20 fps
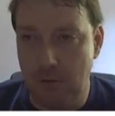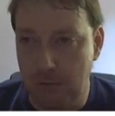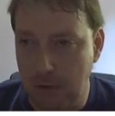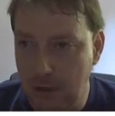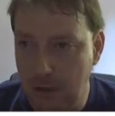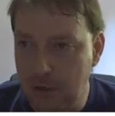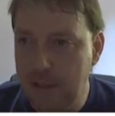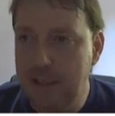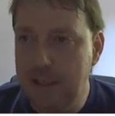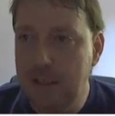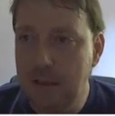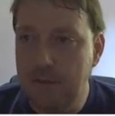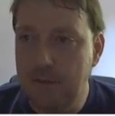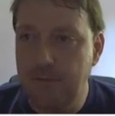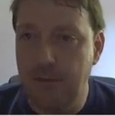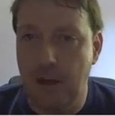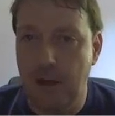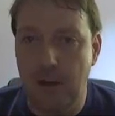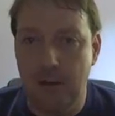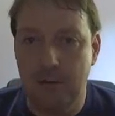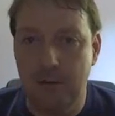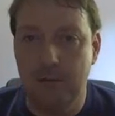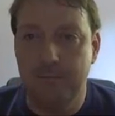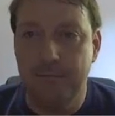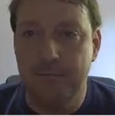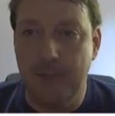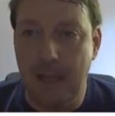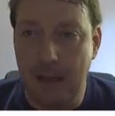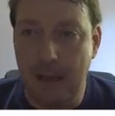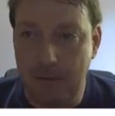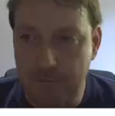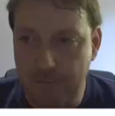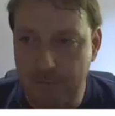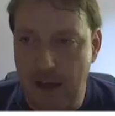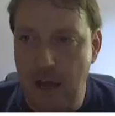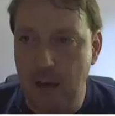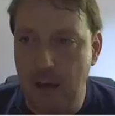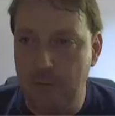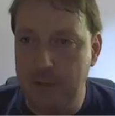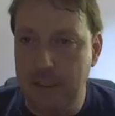learning the flow and
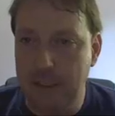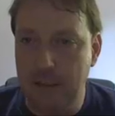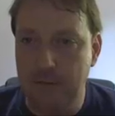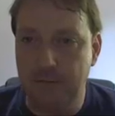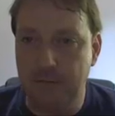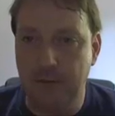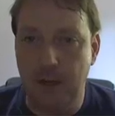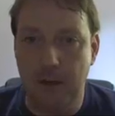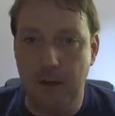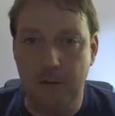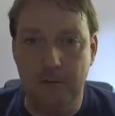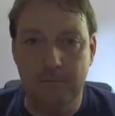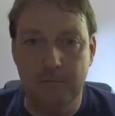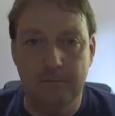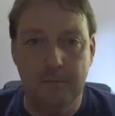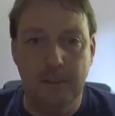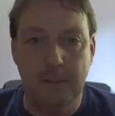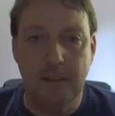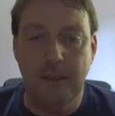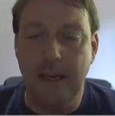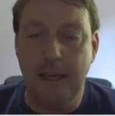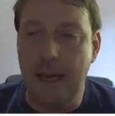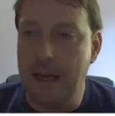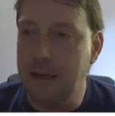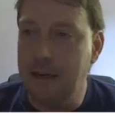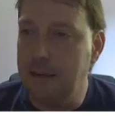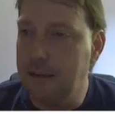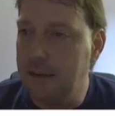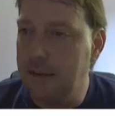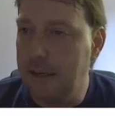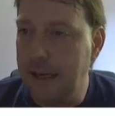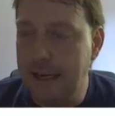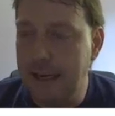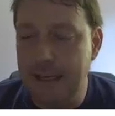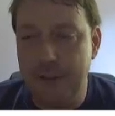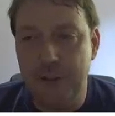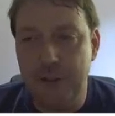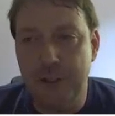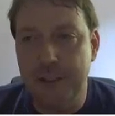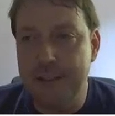following the flow, and it
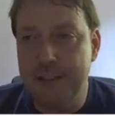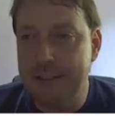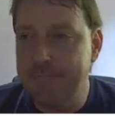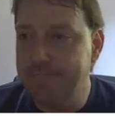just